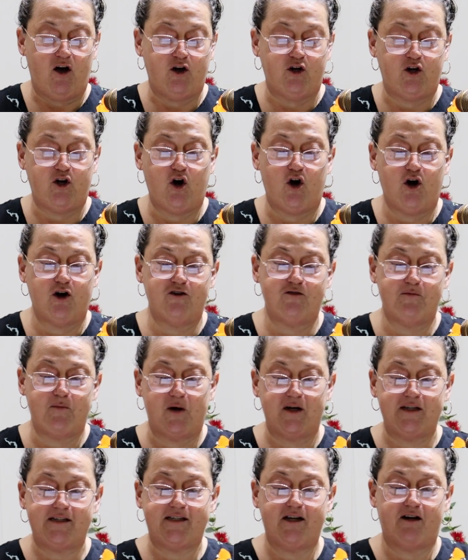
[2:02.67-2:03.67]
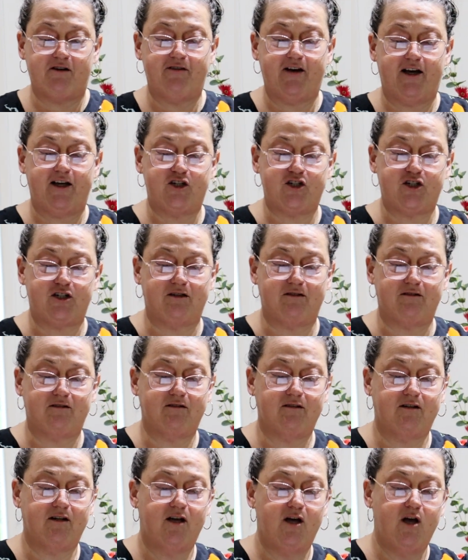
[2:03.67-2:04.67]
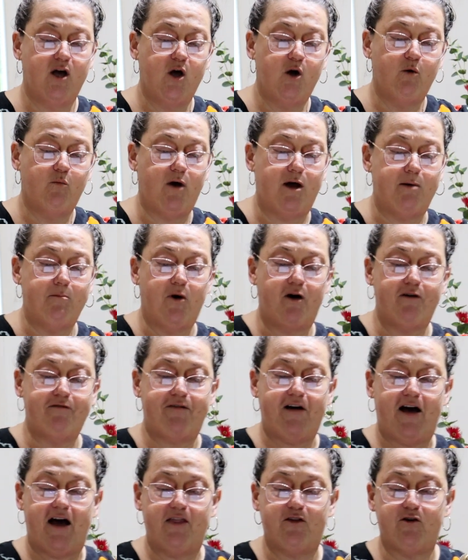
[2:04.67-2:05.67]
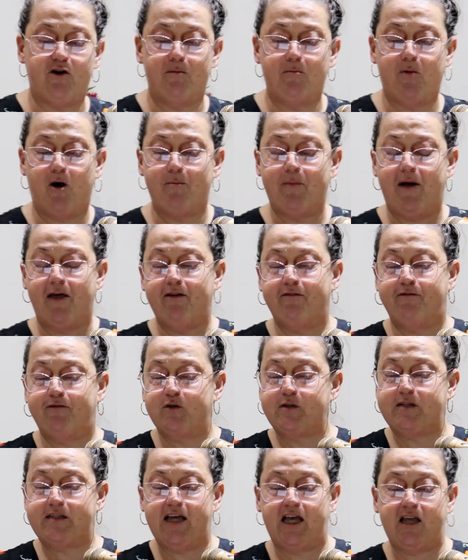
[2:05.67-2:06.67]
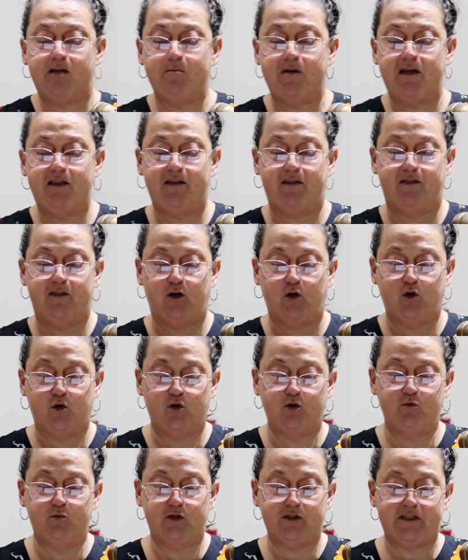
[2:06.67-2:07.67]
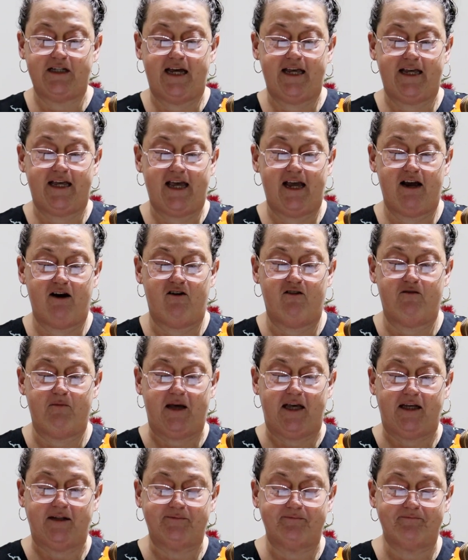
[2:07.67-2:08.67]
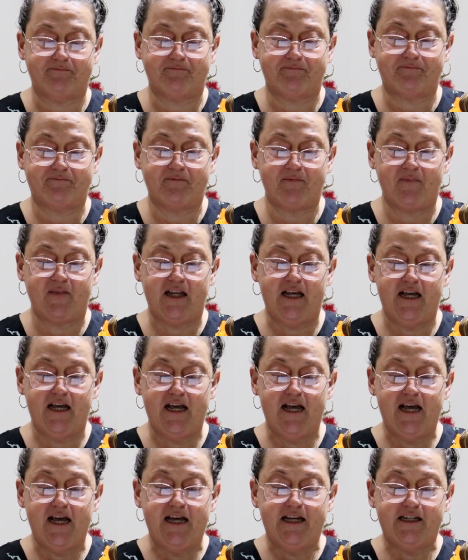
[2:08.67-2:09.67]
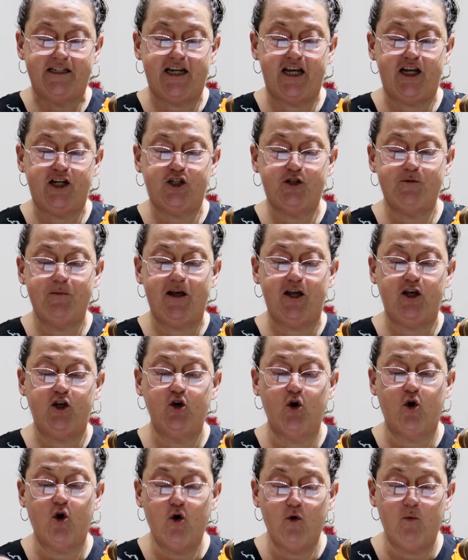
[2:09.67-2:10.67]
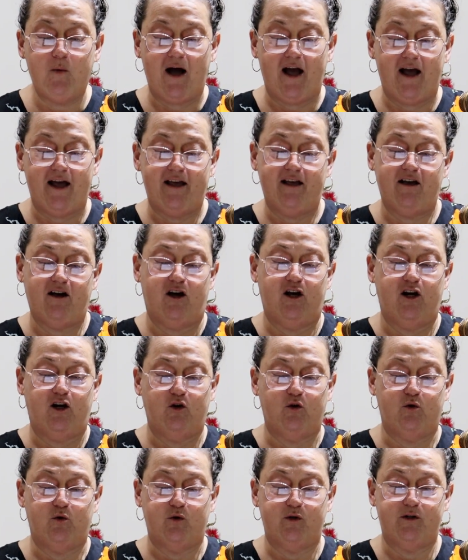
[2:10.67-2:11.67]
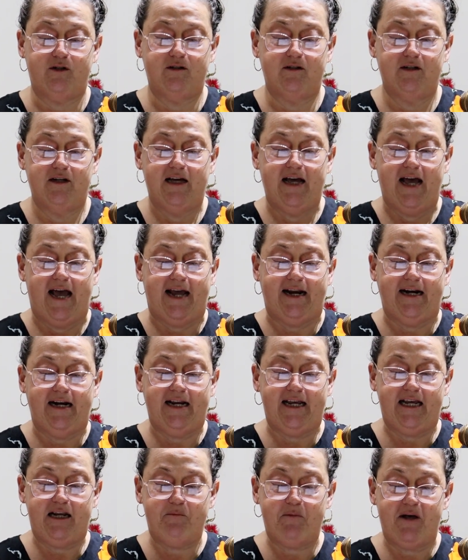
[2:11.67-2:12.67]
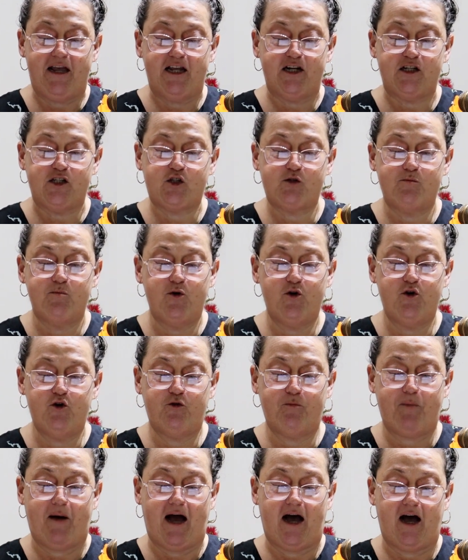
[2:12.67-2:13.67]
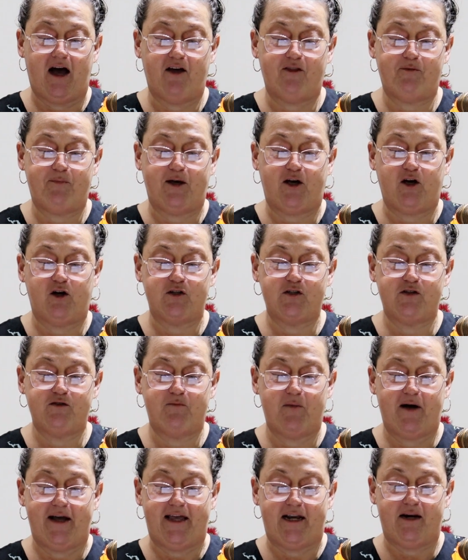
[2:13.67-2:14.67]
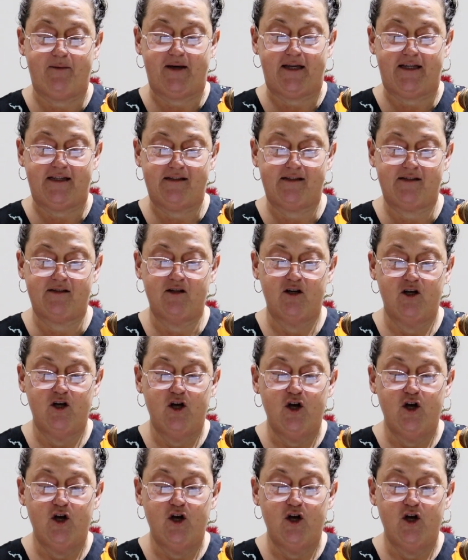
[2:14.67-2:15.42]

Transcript: O God of my salvation. When my father and my mother forsake me, then the Lord will take care of me. Teach me your way, O Lord, and lead me in a smooth path because of my enemies.